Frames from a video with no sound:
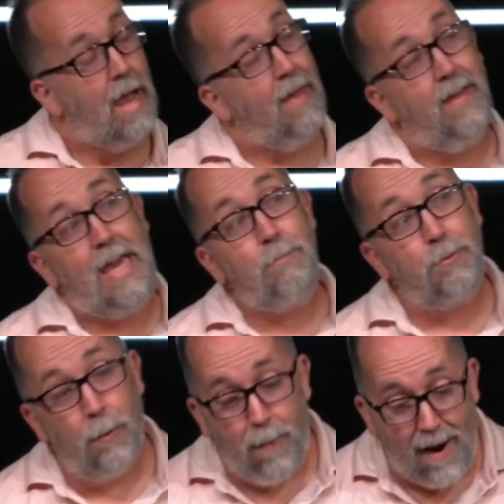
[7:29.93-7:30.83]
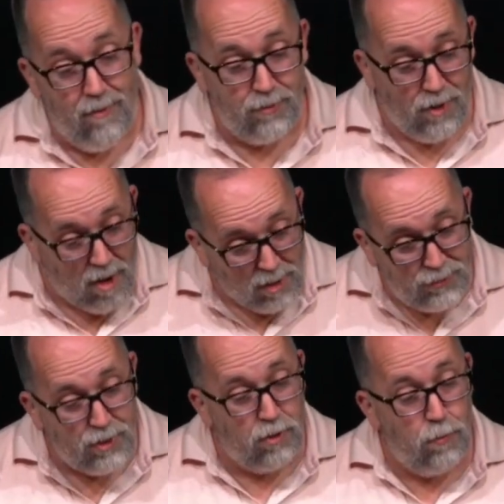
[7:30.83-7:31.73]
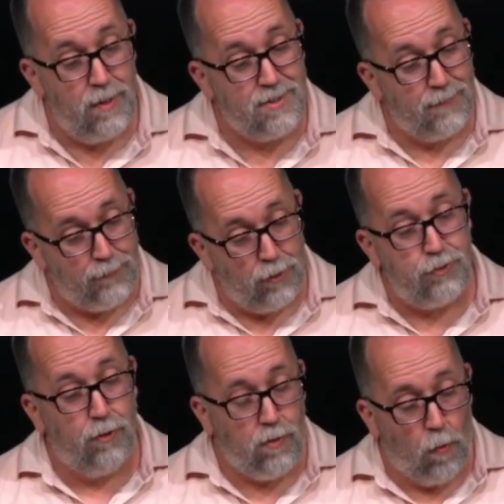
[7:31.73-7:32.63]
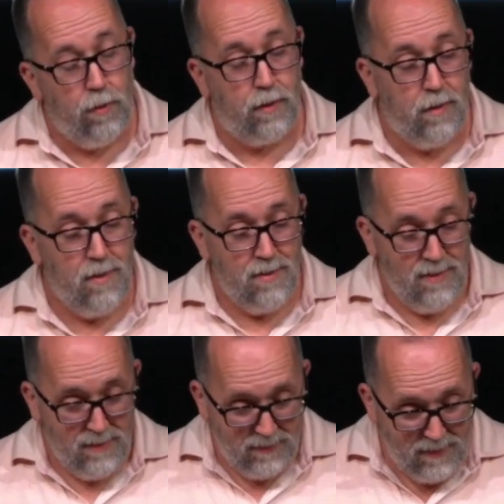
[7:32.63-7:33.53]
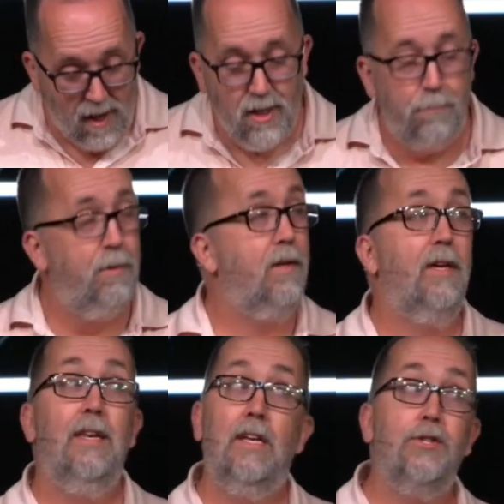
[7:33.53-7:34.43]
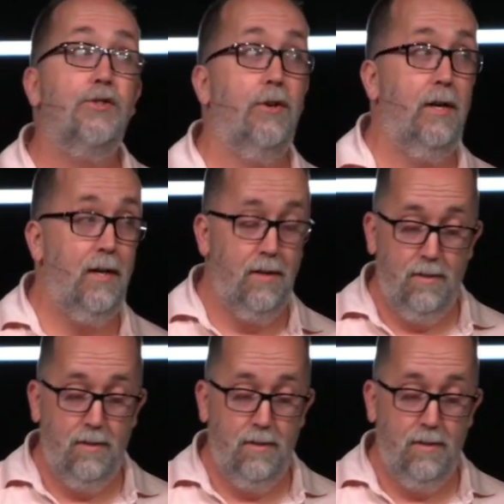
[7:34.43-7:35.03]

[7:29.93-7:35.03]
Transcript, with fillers: The Ebers Papyrus also is the first recorded document in history,